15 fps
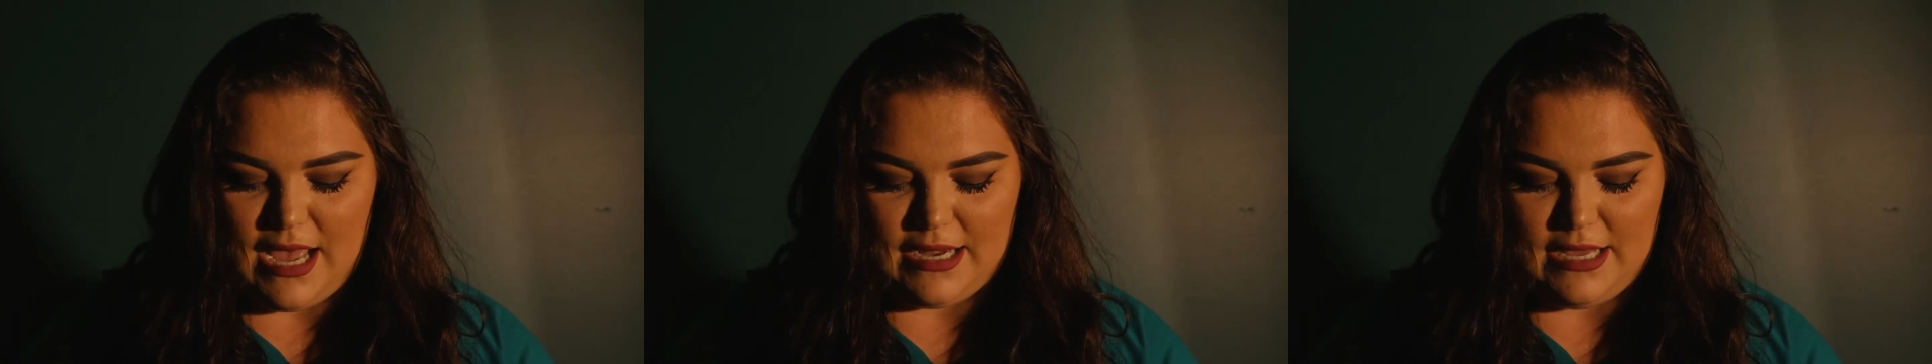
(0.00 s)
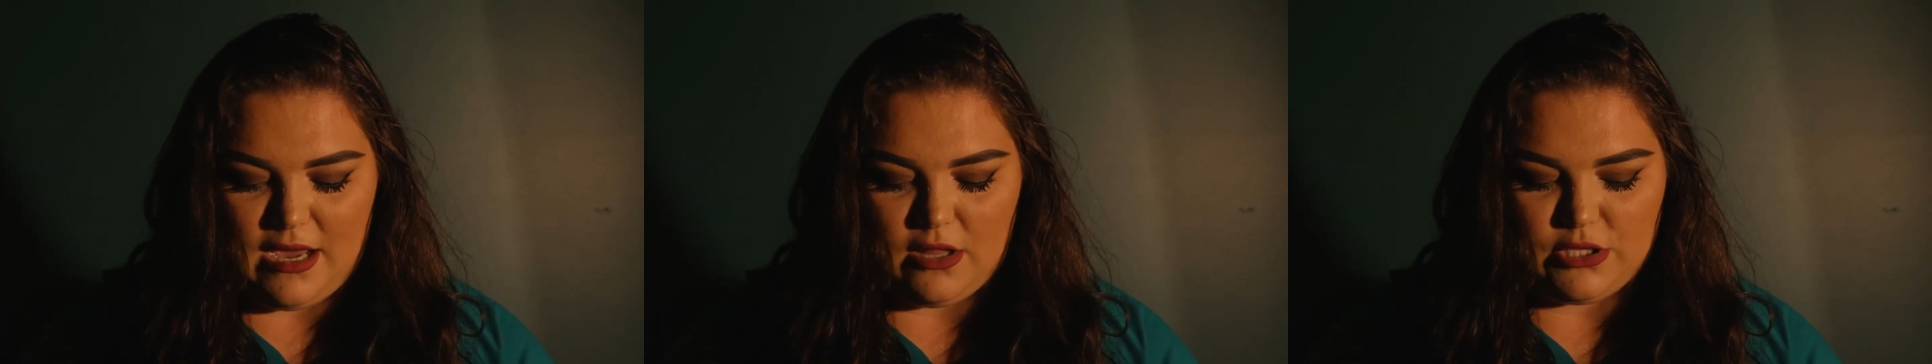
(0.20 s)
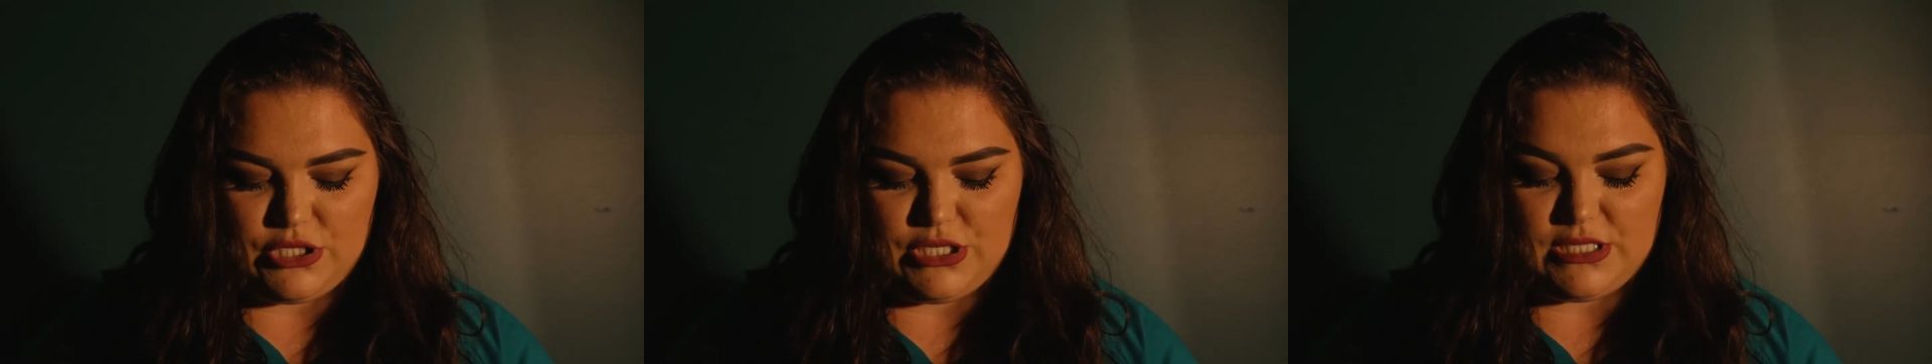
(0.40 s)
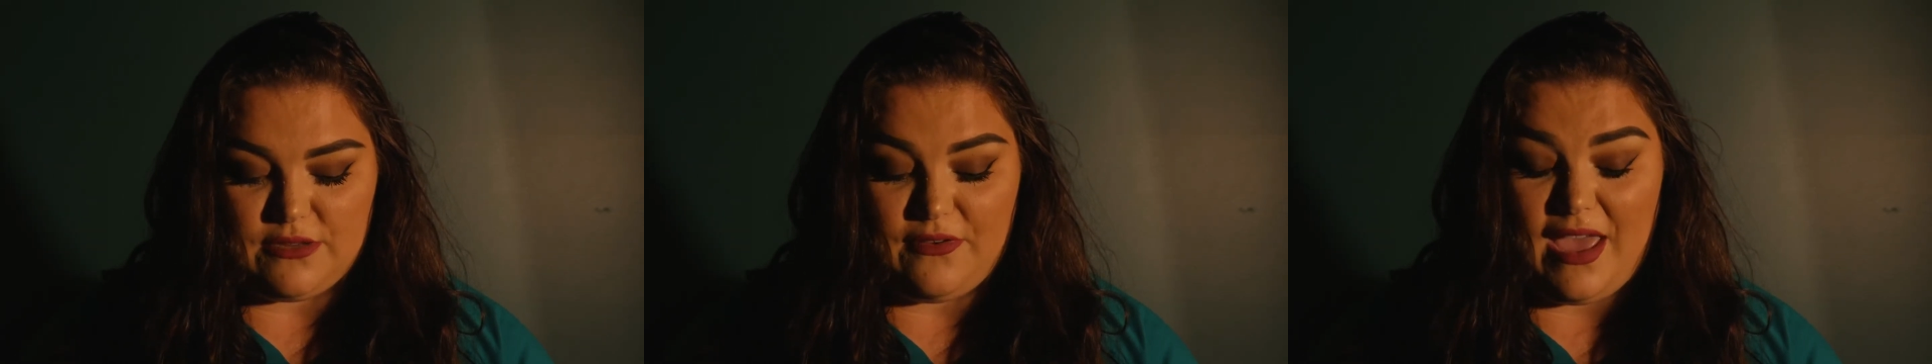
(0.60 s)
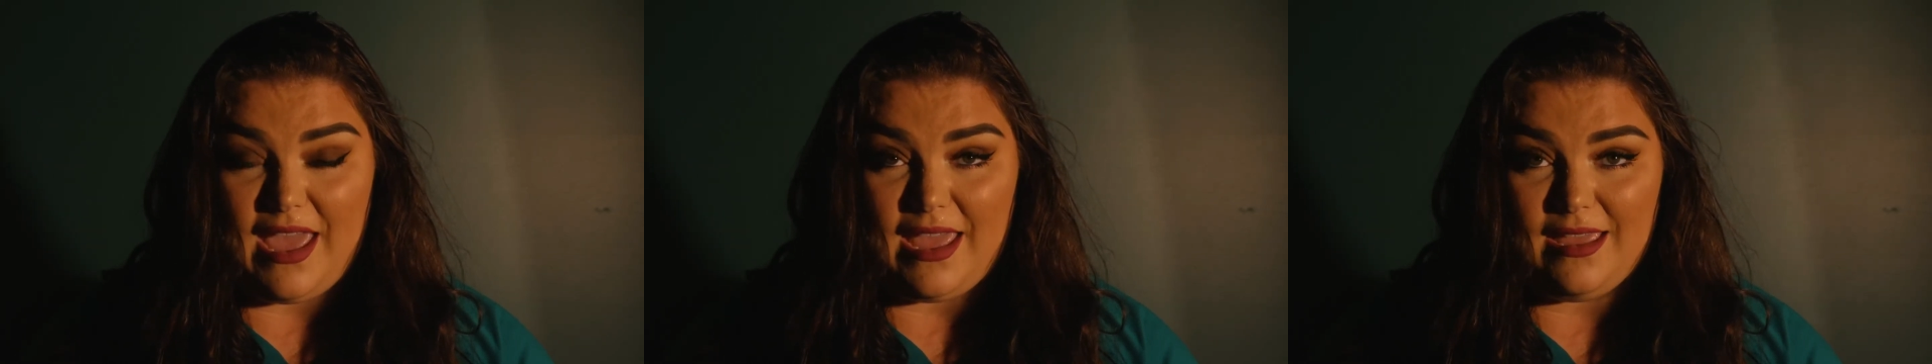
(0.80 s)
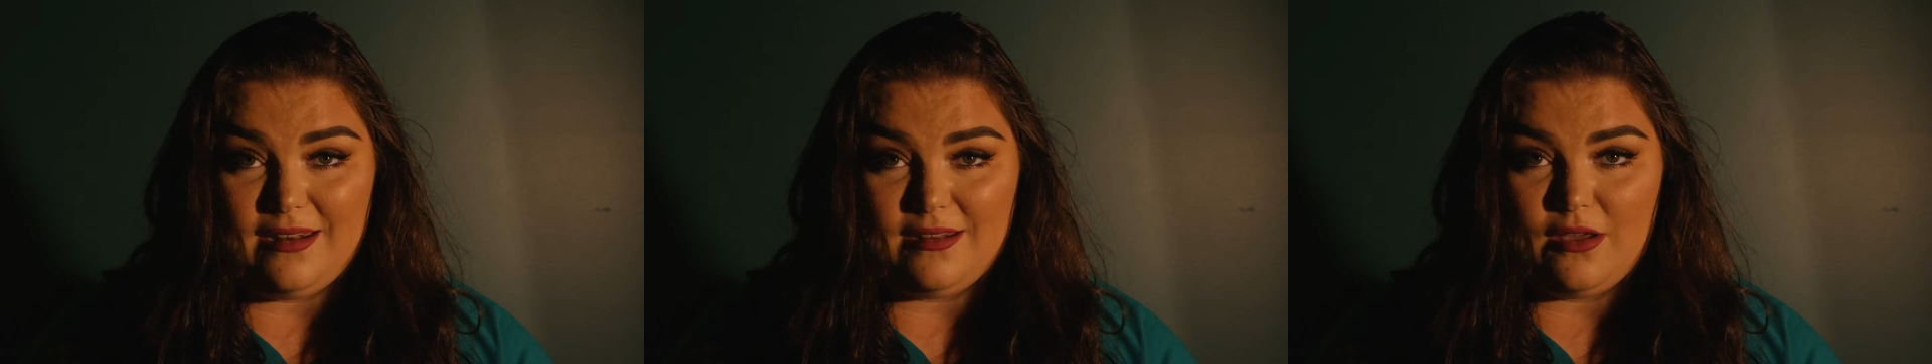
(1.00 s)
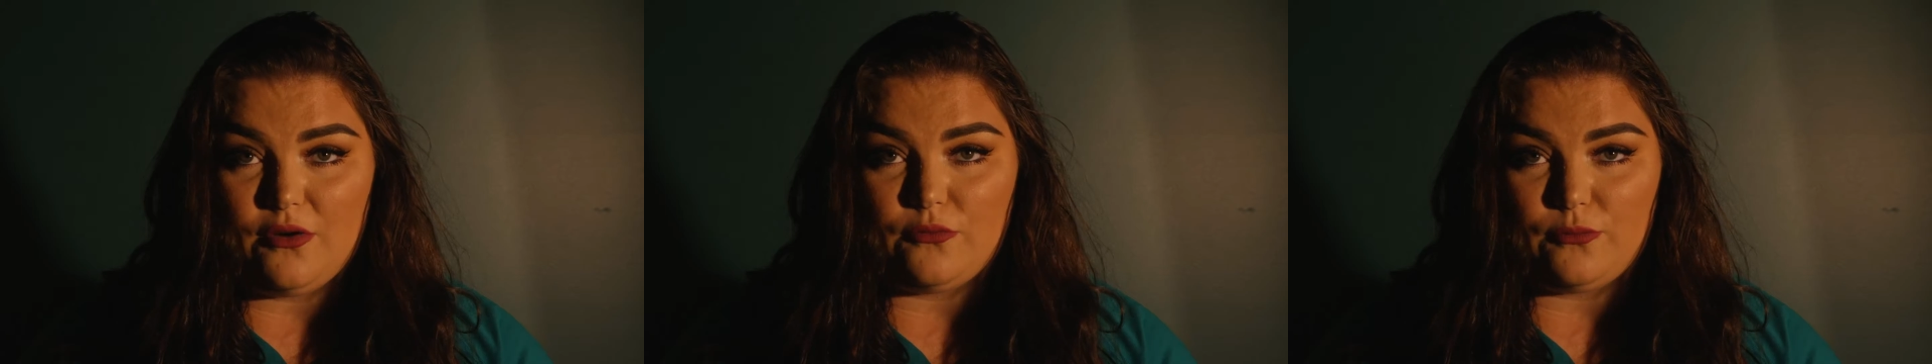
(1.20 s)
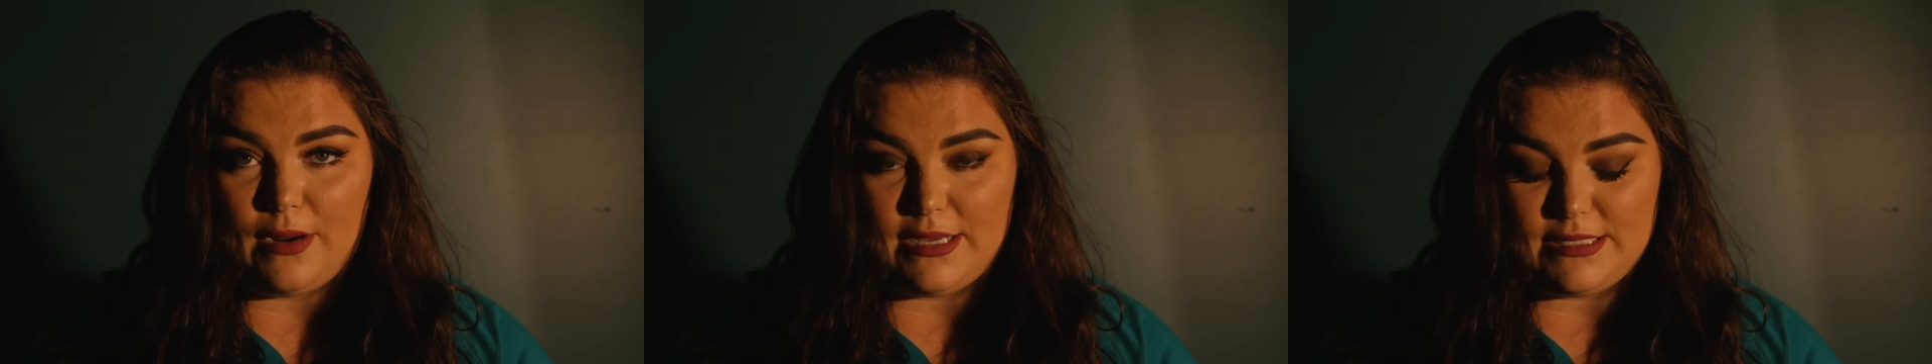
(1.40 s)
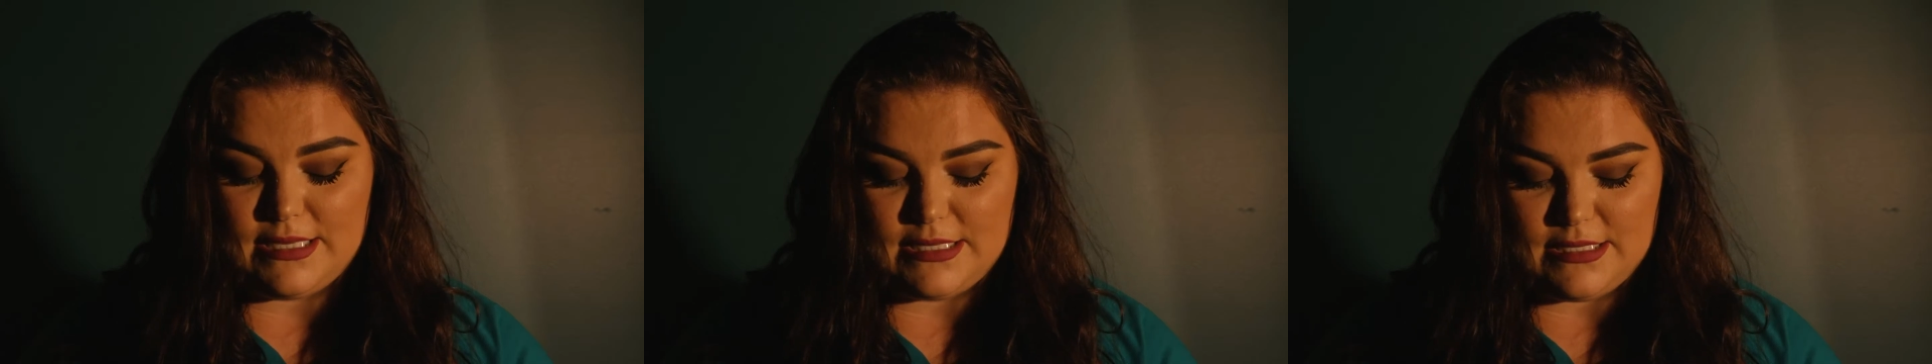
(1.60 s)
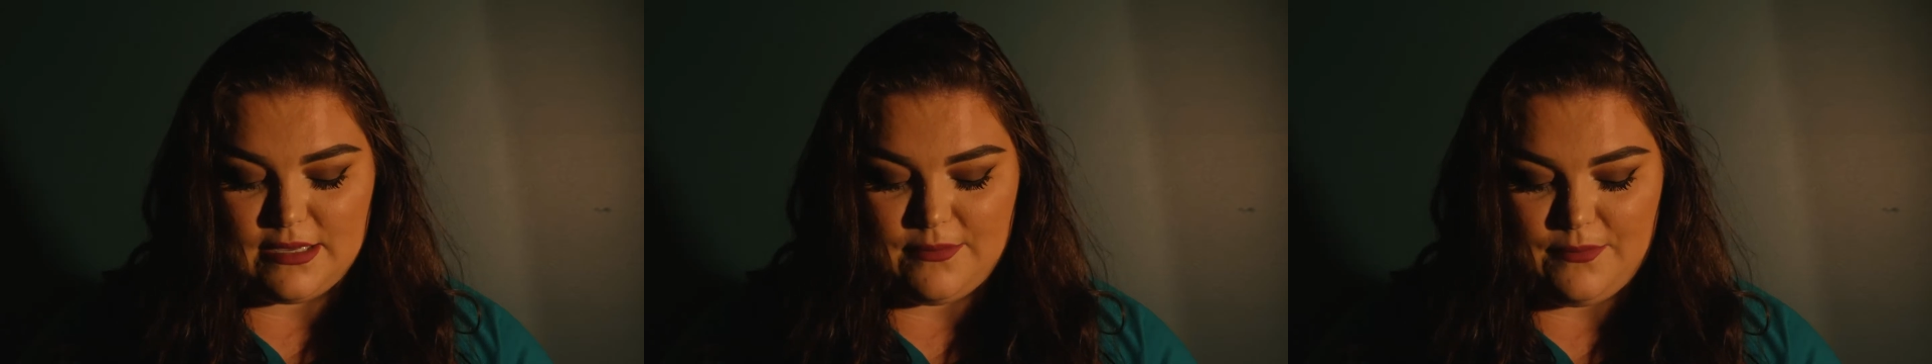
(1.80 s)
ideologies of hate,
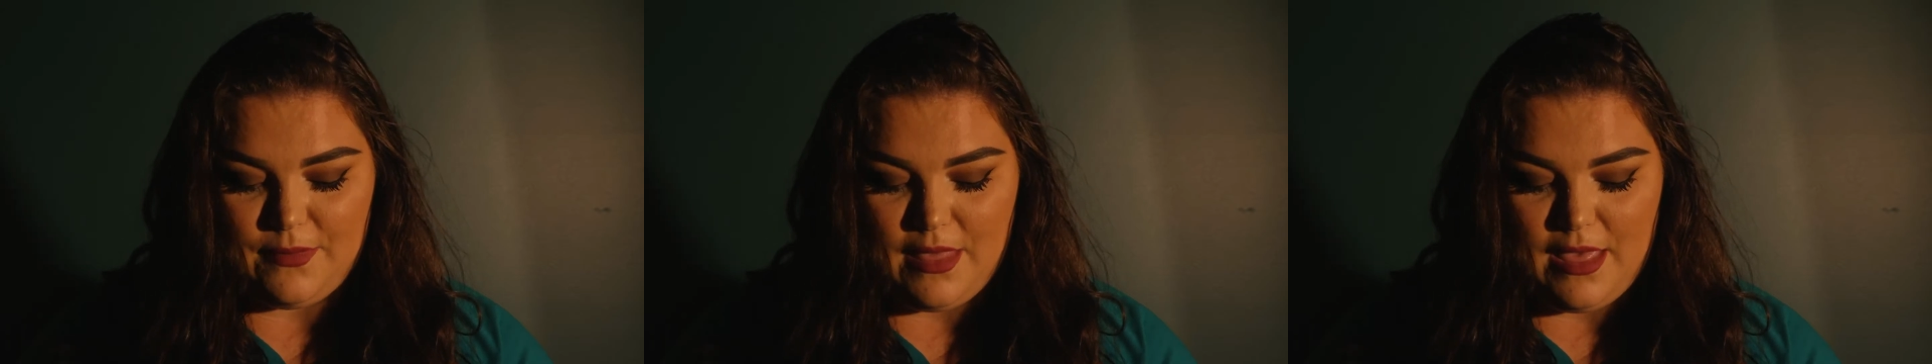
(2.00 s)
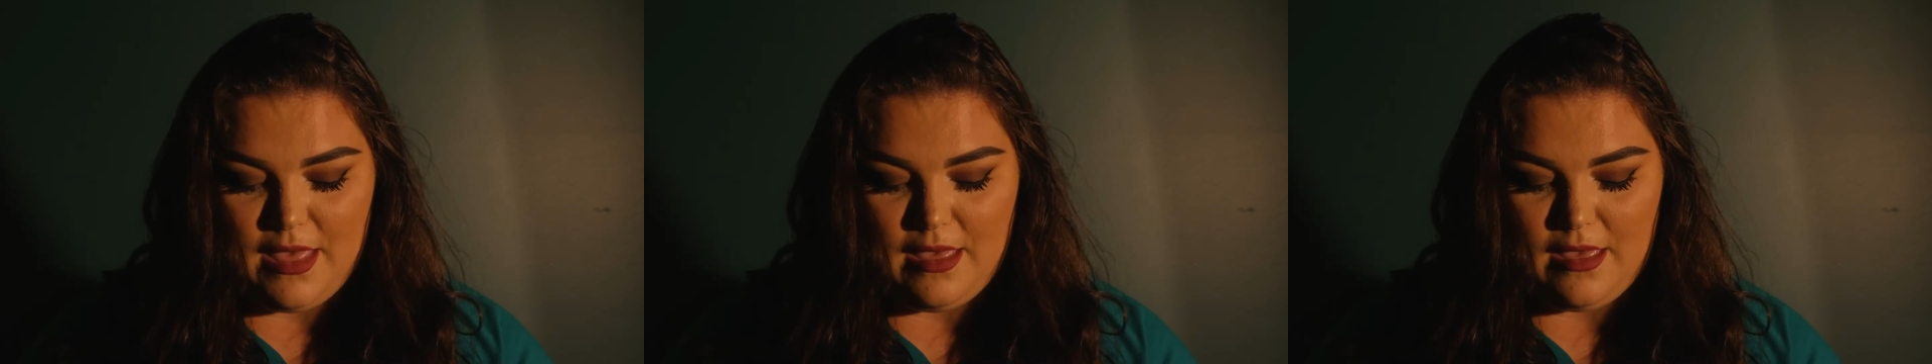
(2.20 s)
racism,